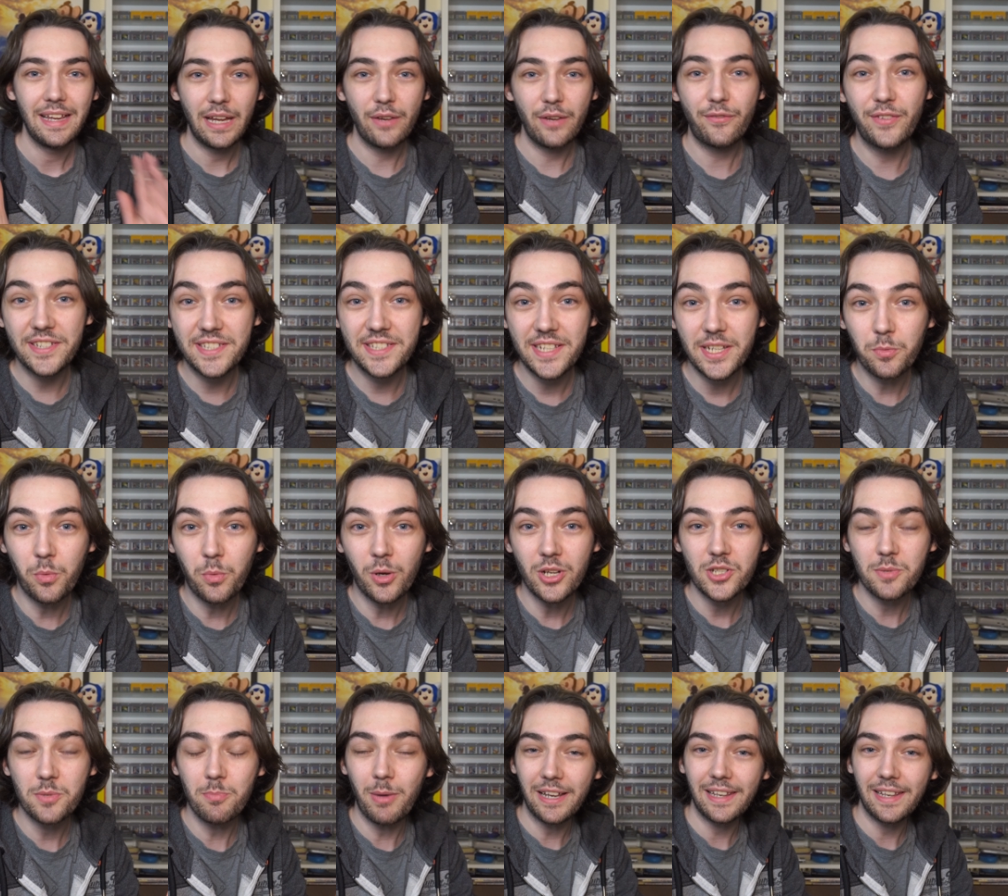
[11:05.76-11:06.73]
If you did
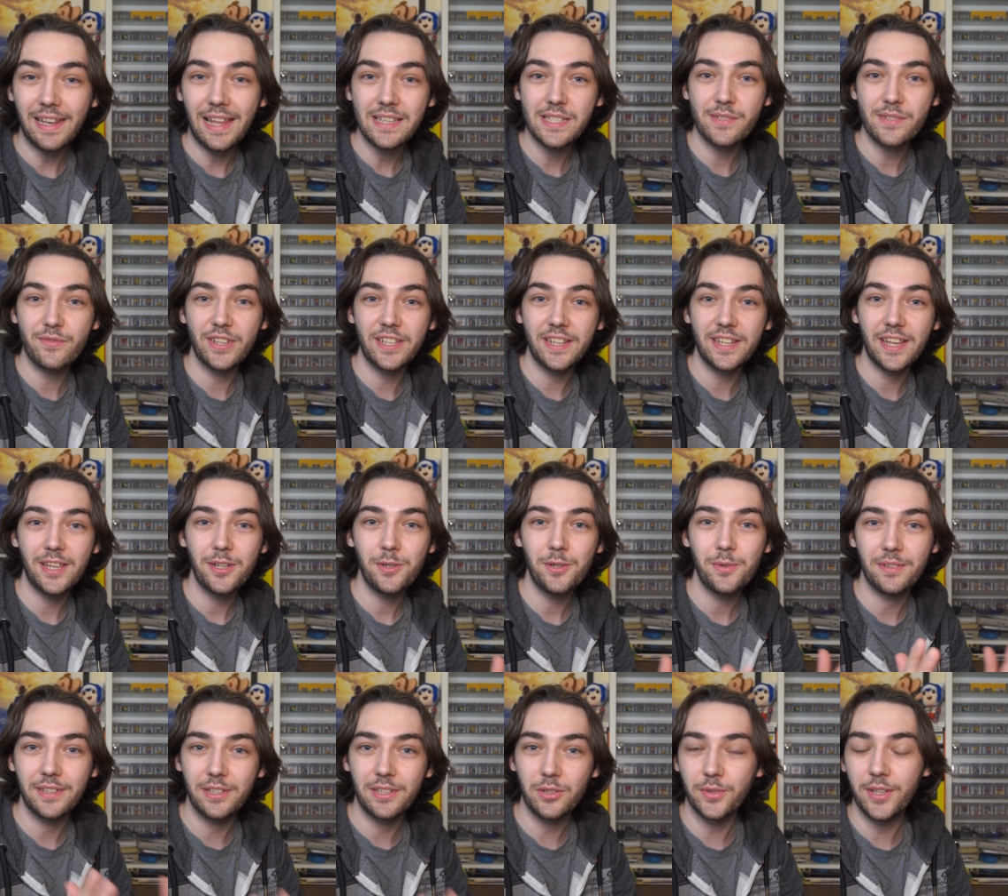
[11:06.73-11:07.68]
watch my last
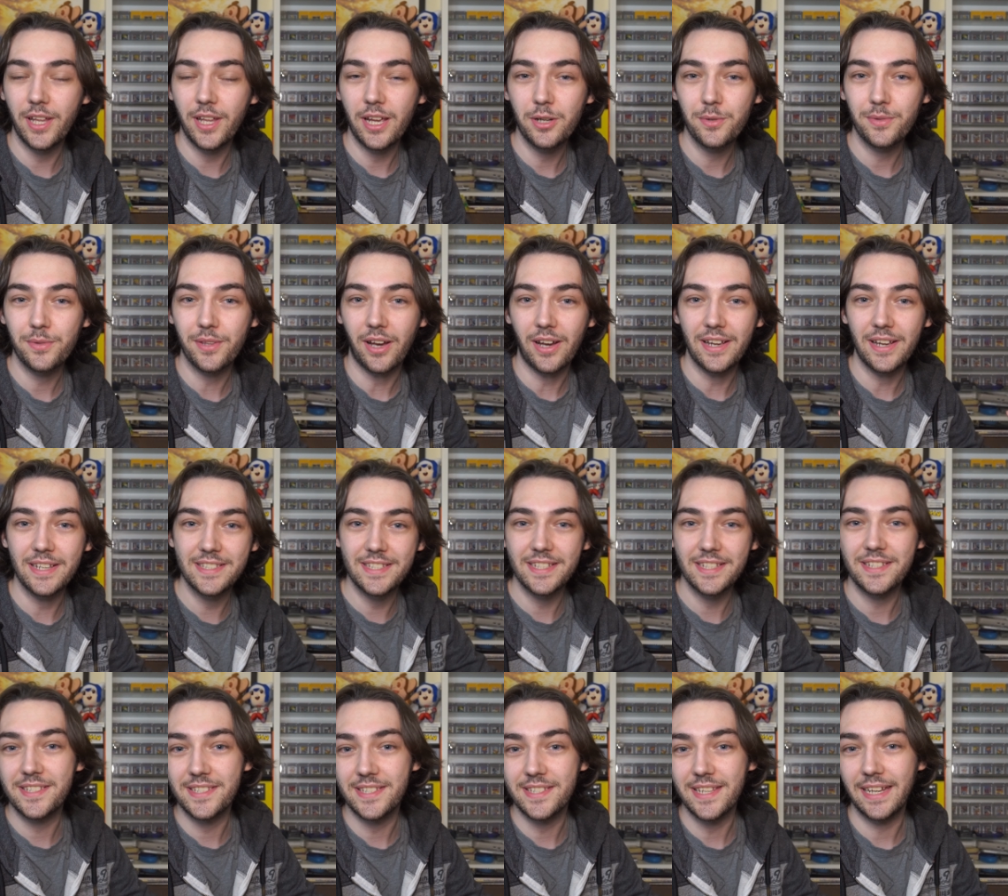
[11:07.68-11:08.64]
video, you'll know that I
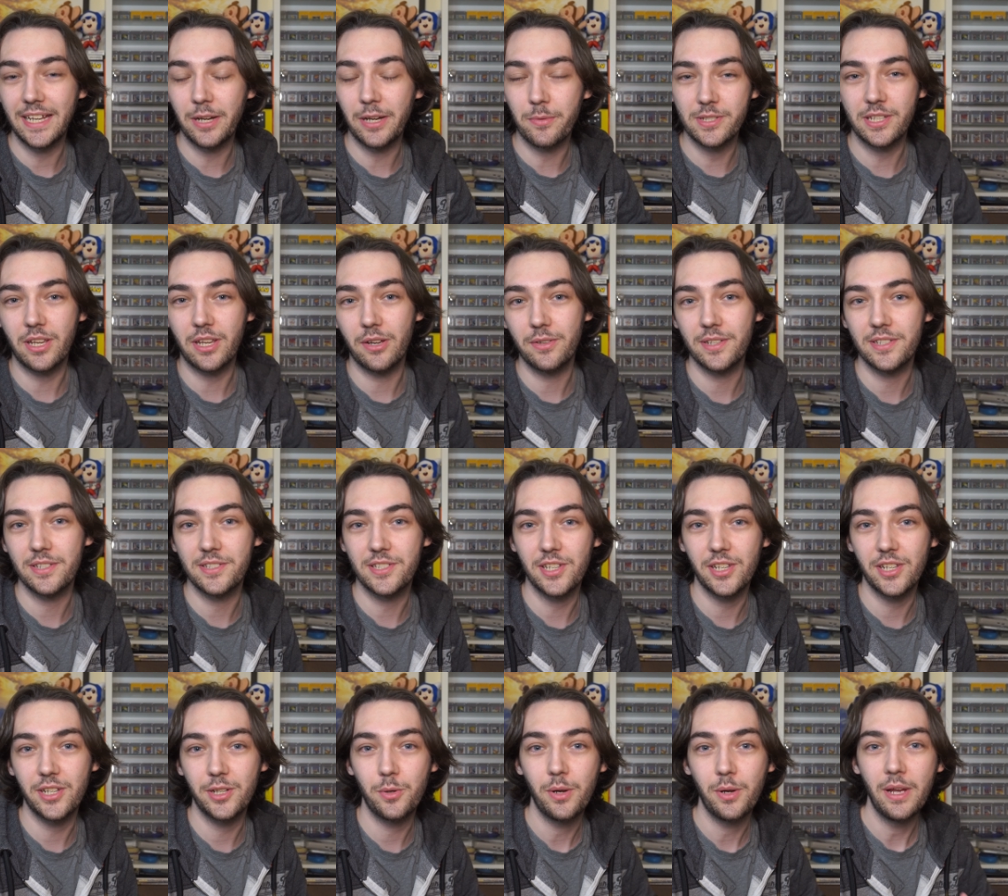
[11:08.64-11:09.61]
did say I was going to
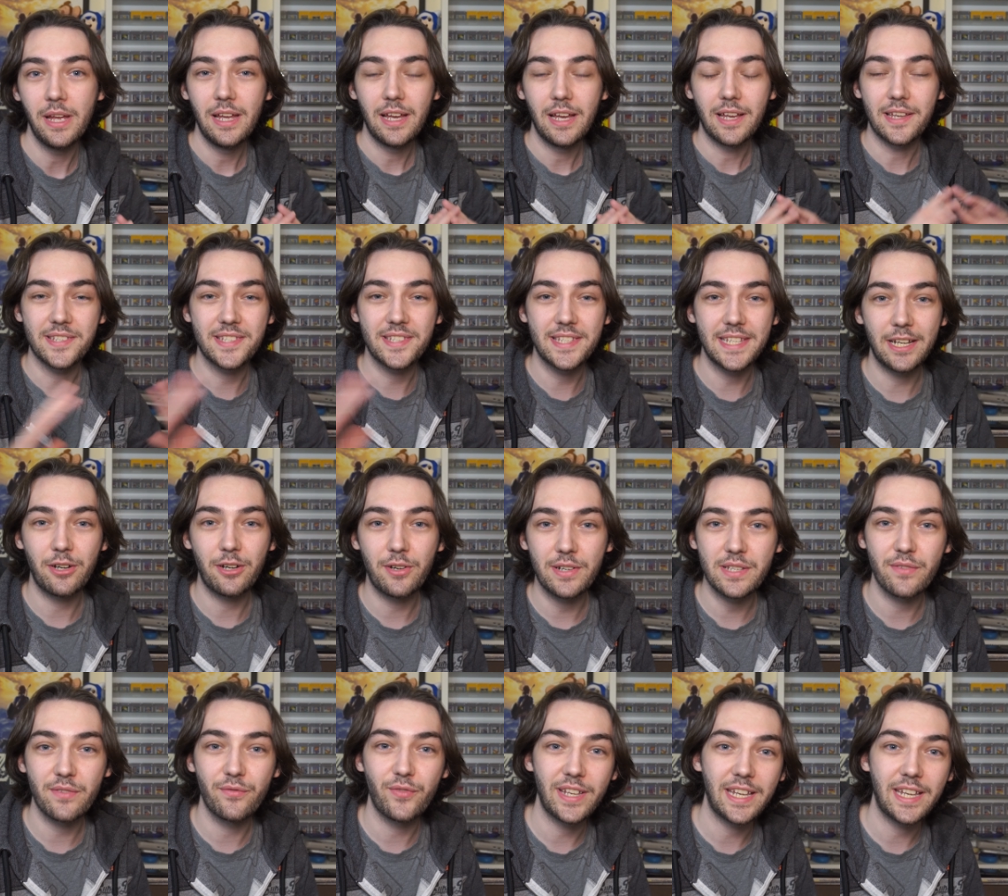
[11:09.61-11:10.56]
do a
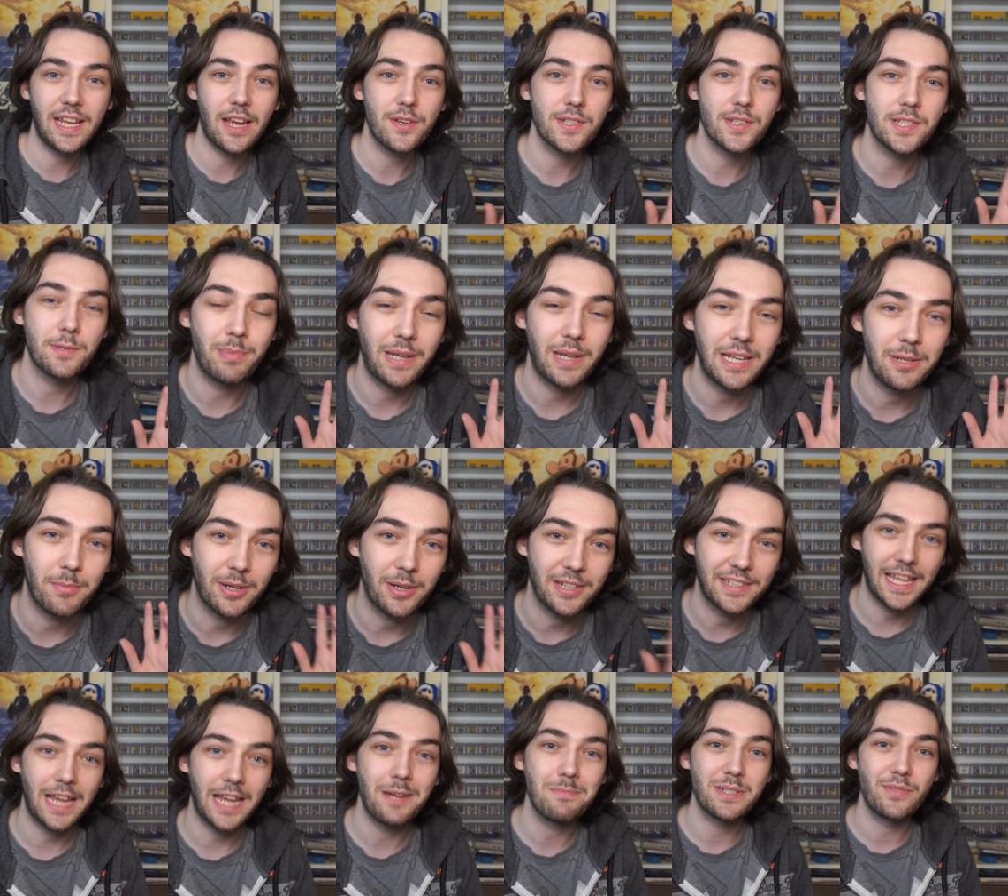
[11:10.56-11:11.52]
series of videos about my
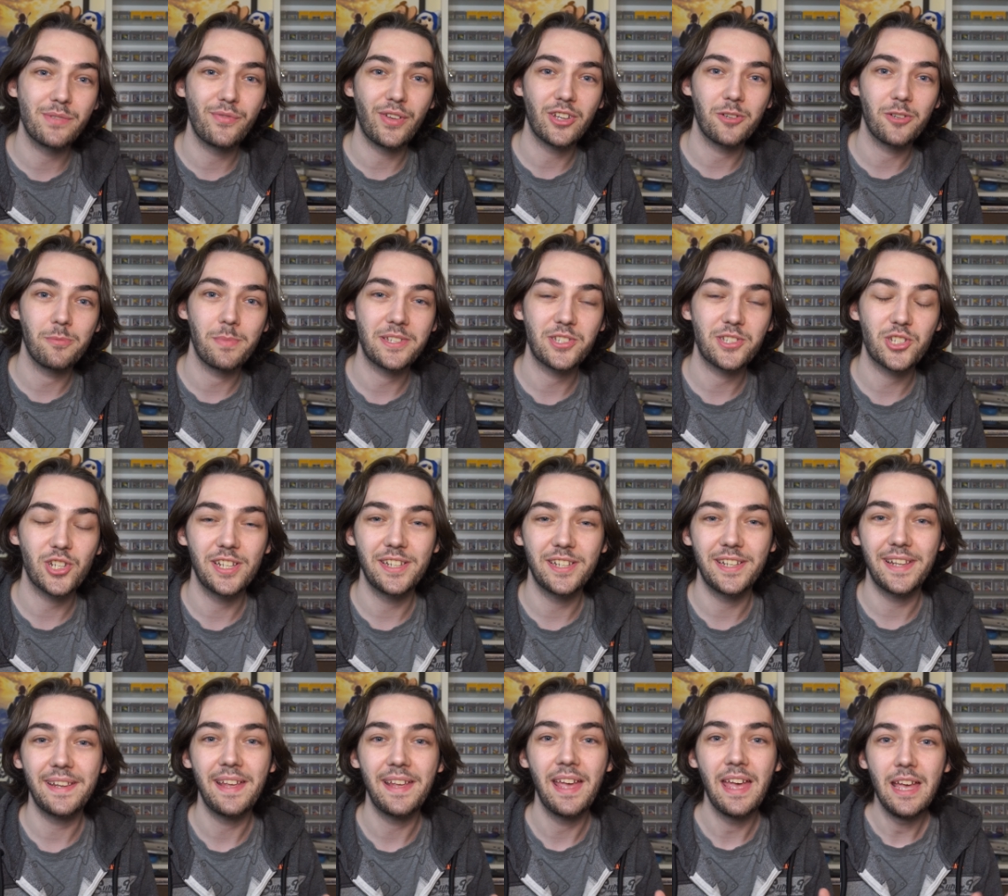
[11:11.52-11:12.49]
game development
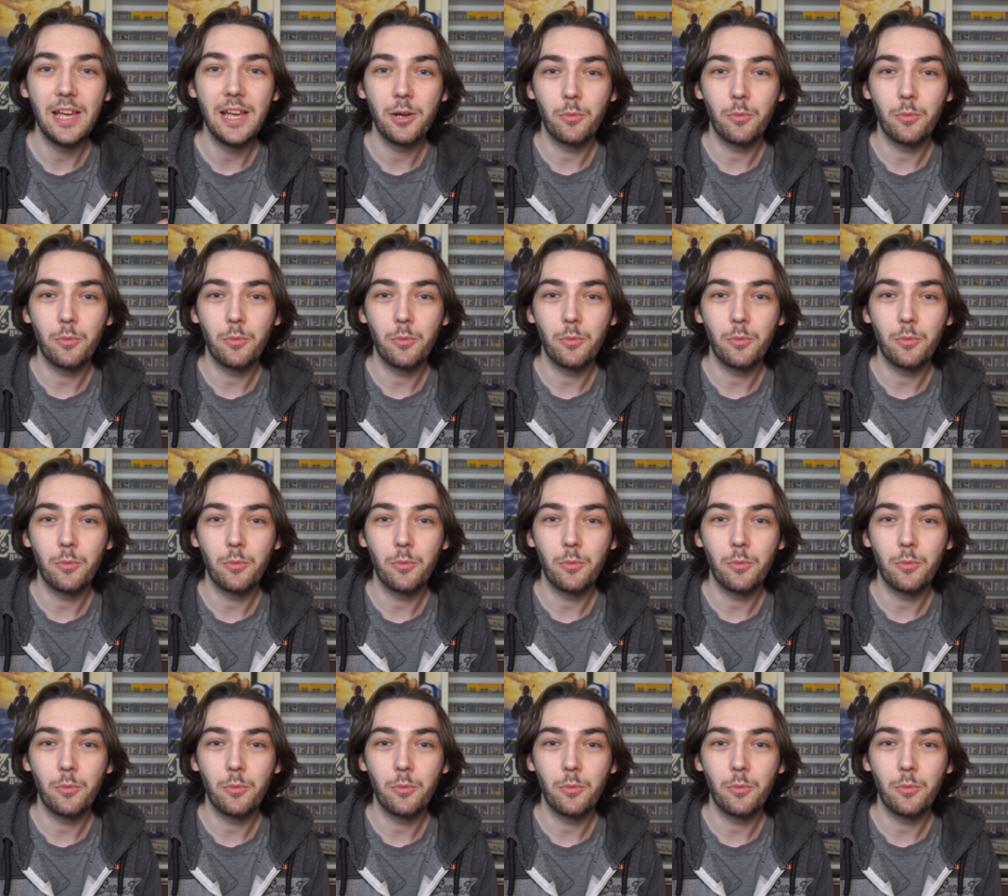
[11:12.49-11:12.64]
journey.